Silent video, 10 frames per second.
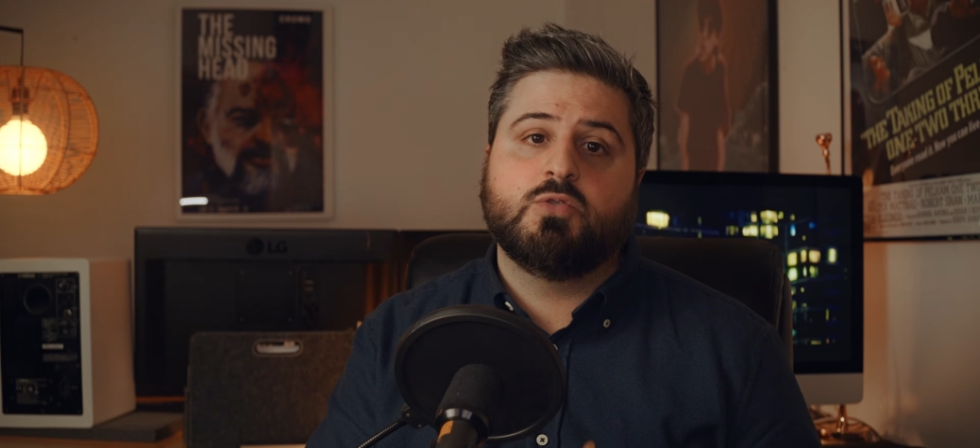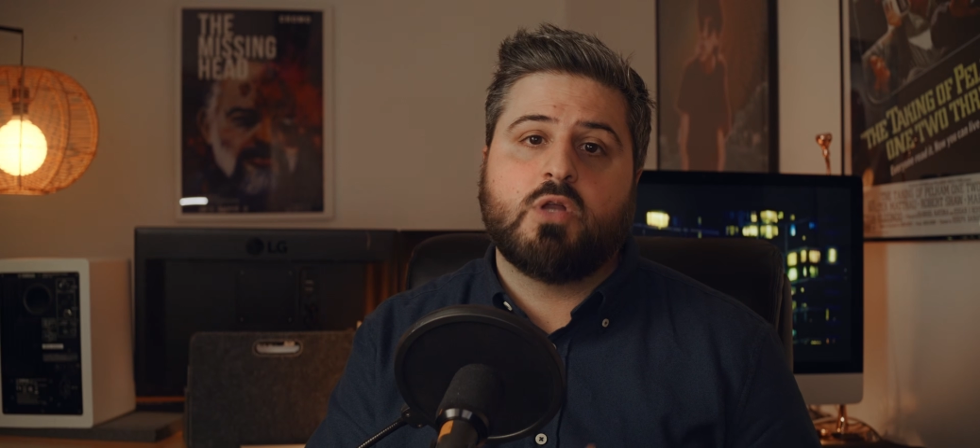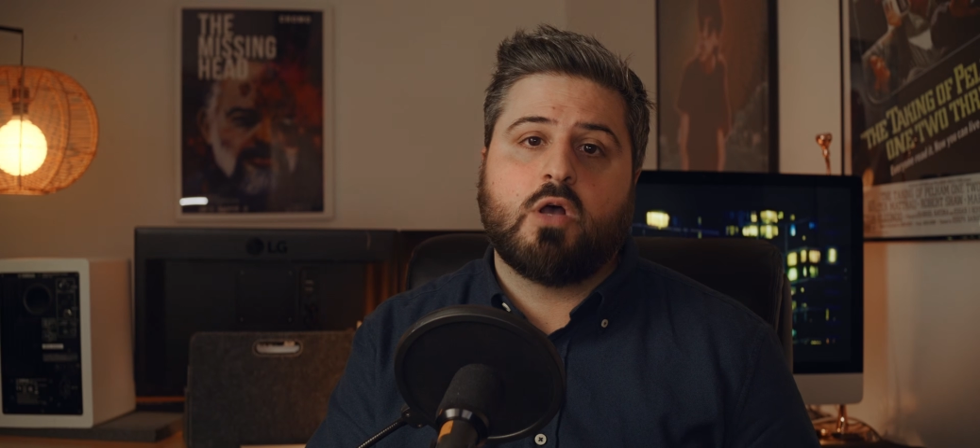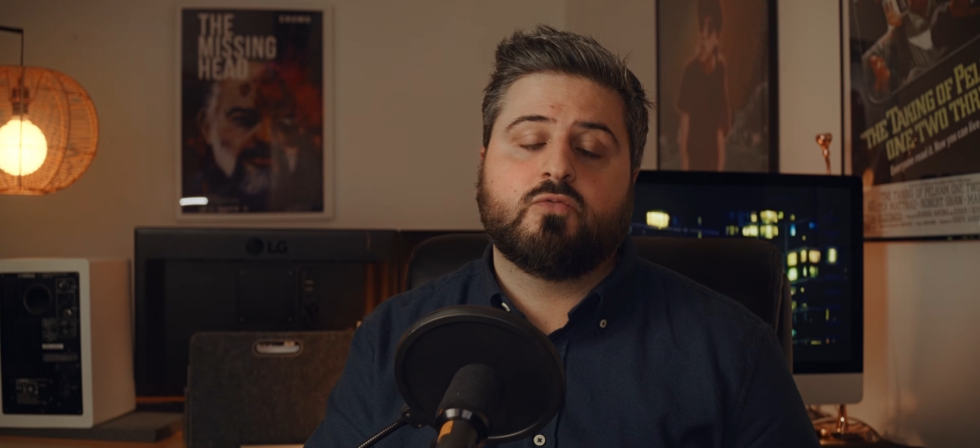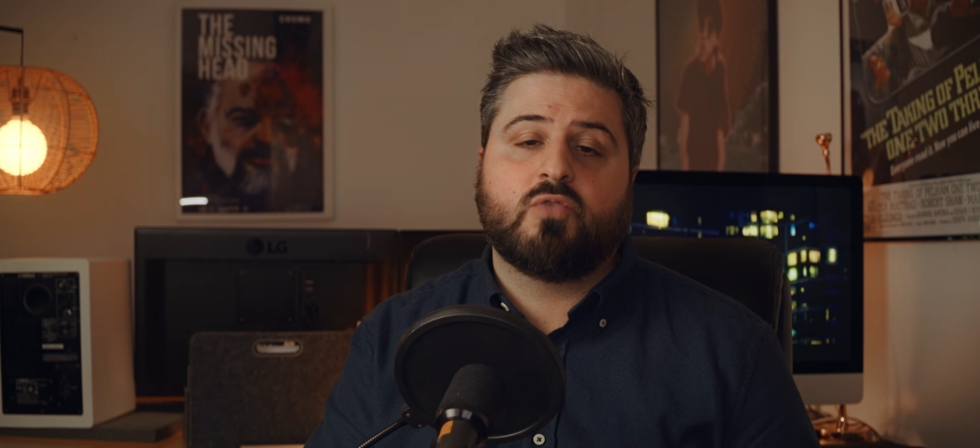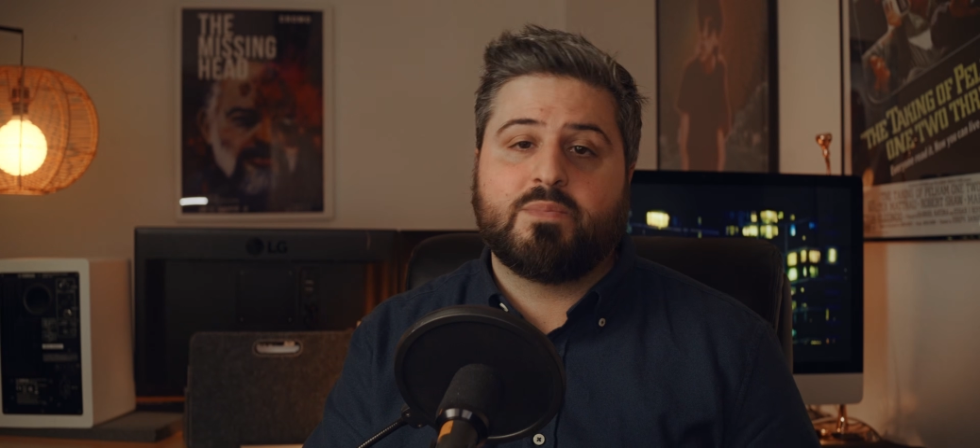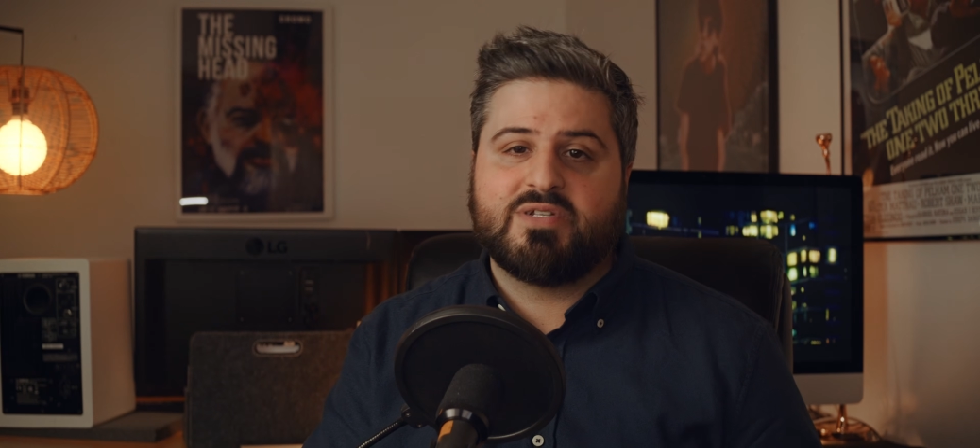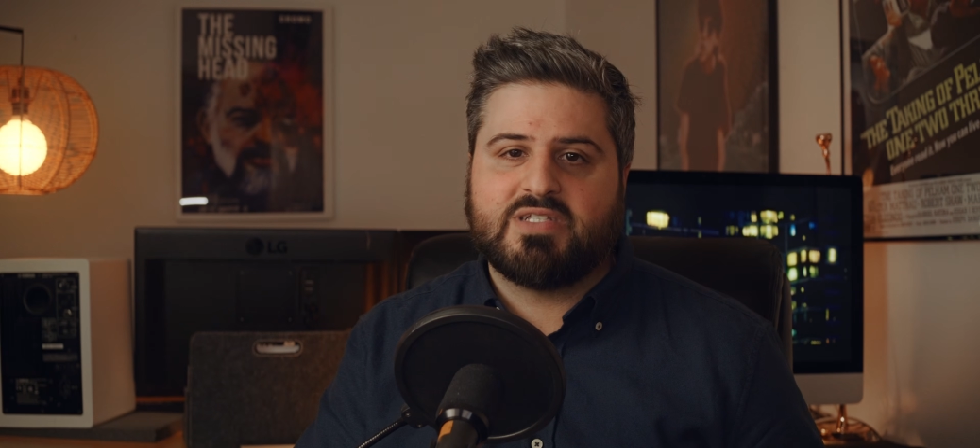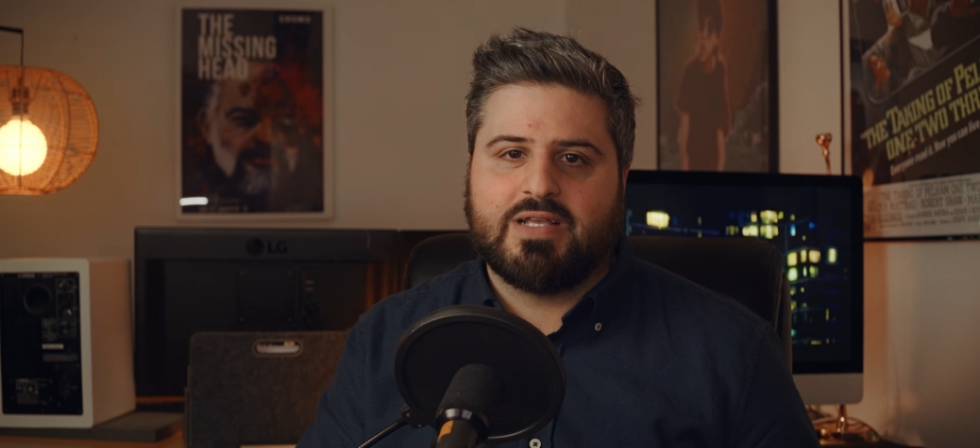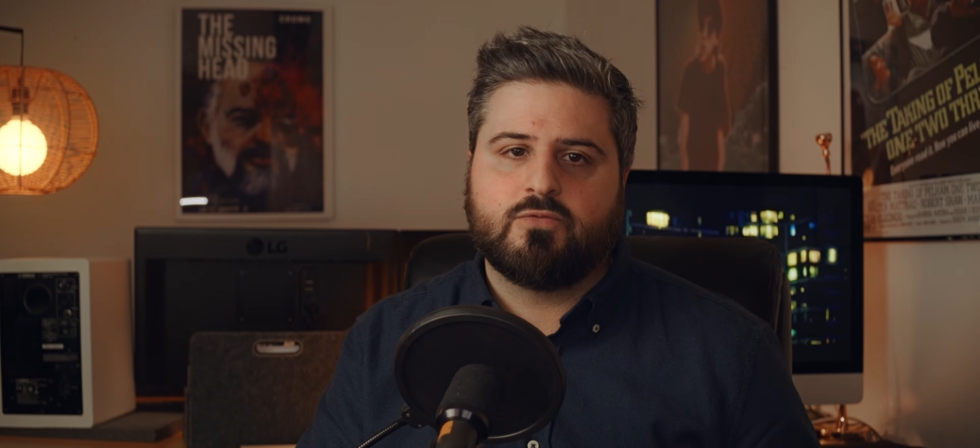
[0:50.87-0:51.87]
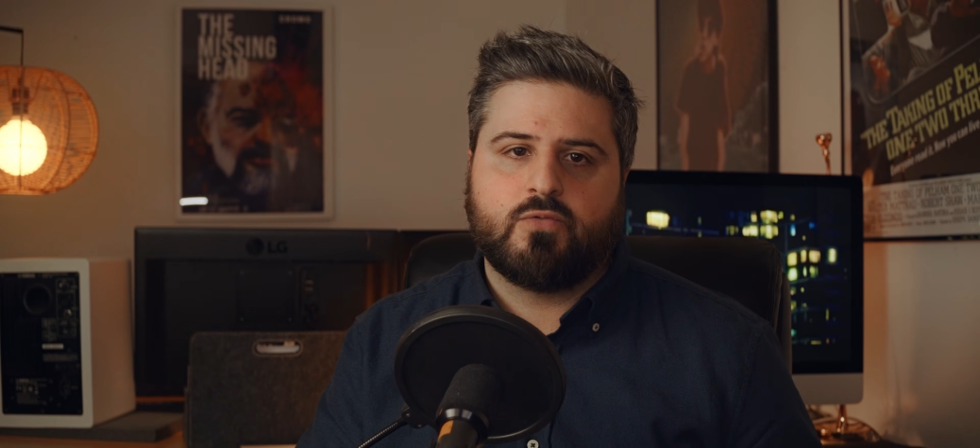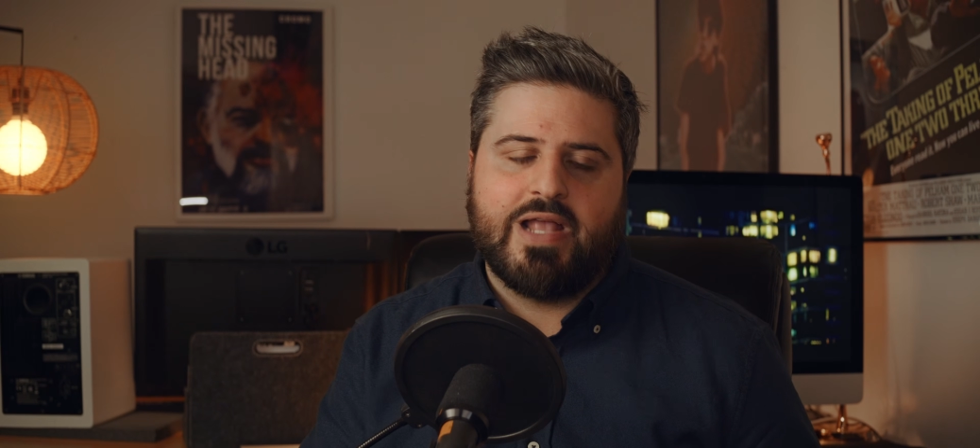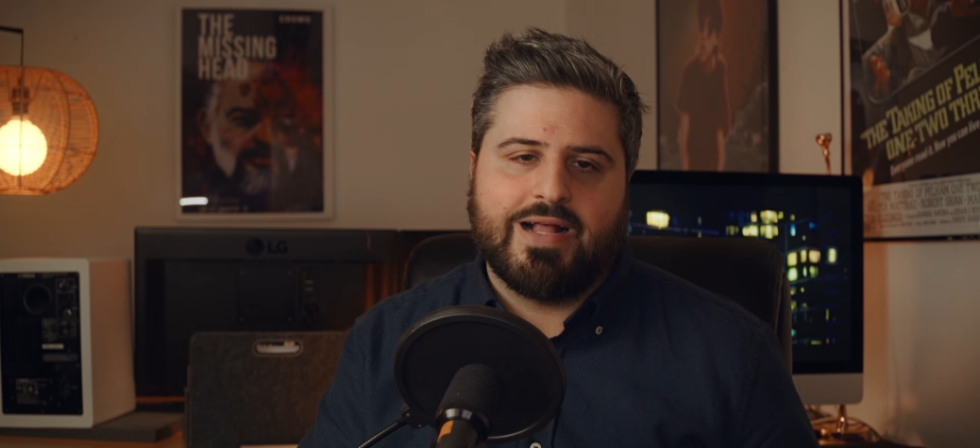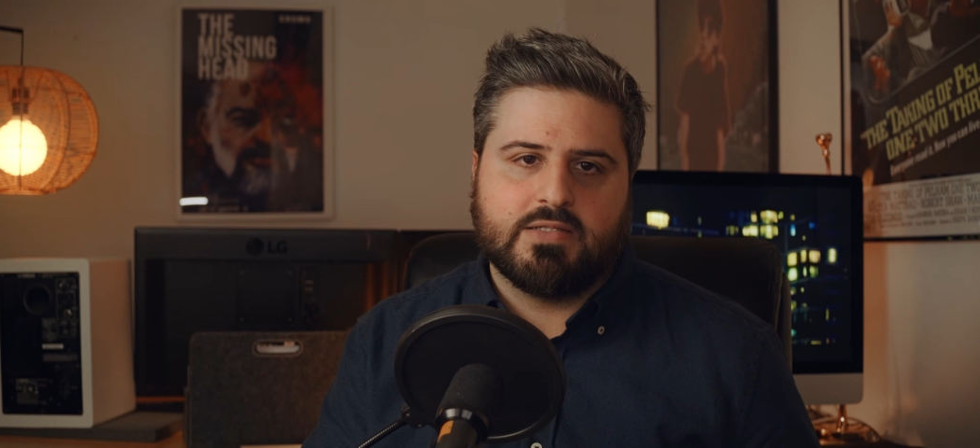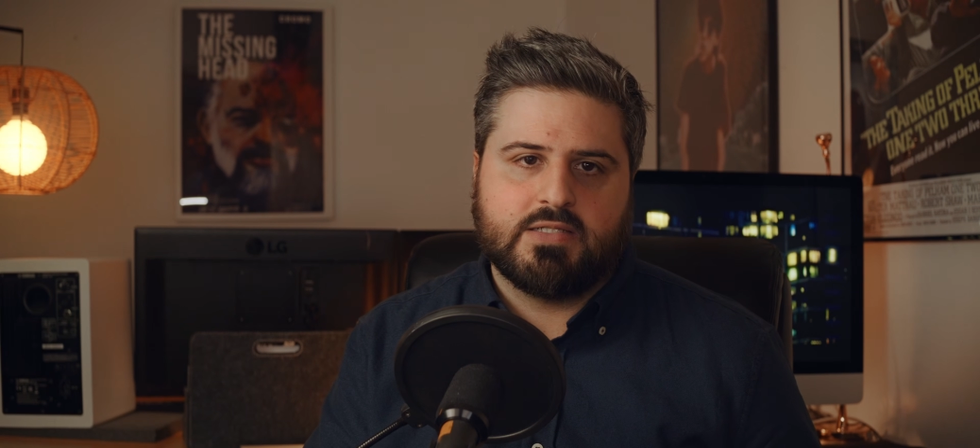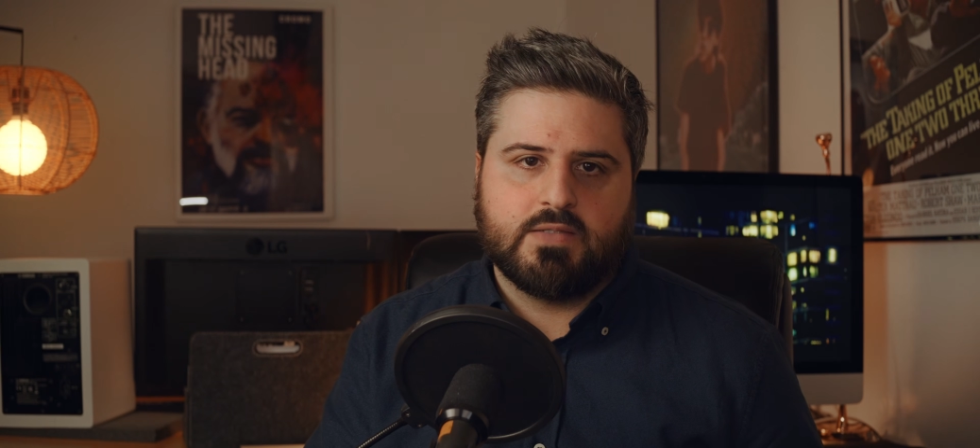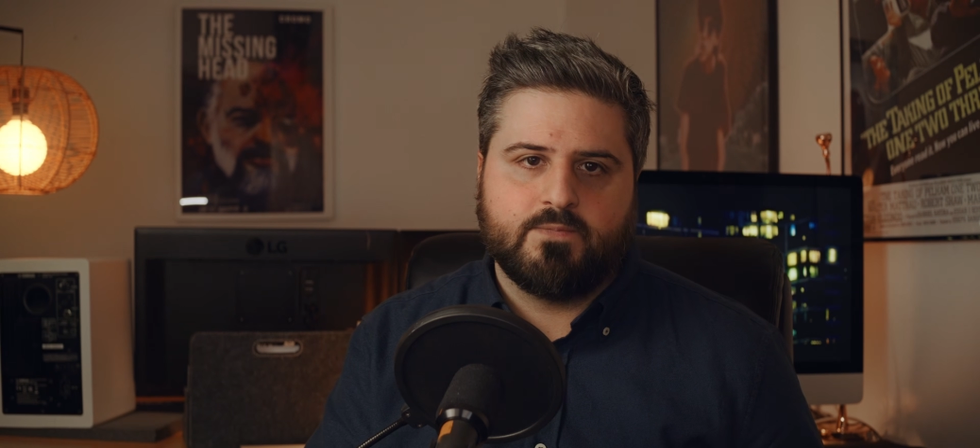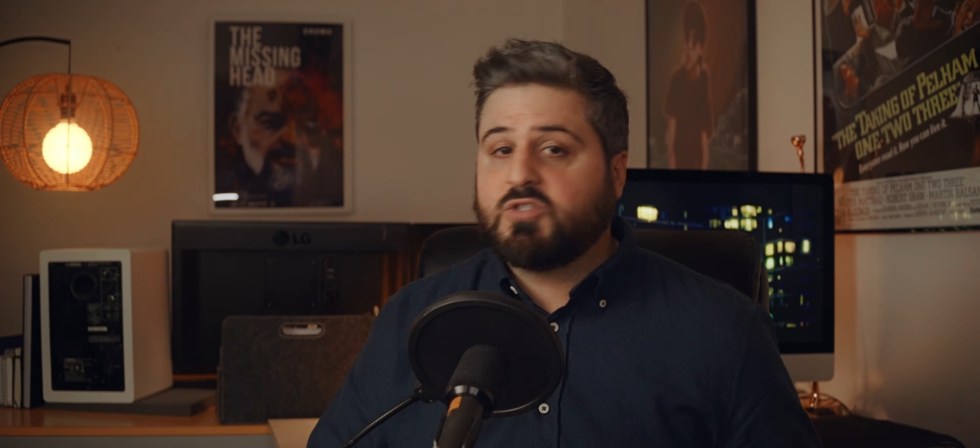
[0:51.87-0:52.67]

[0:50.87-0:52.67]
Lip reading: do not represent reality.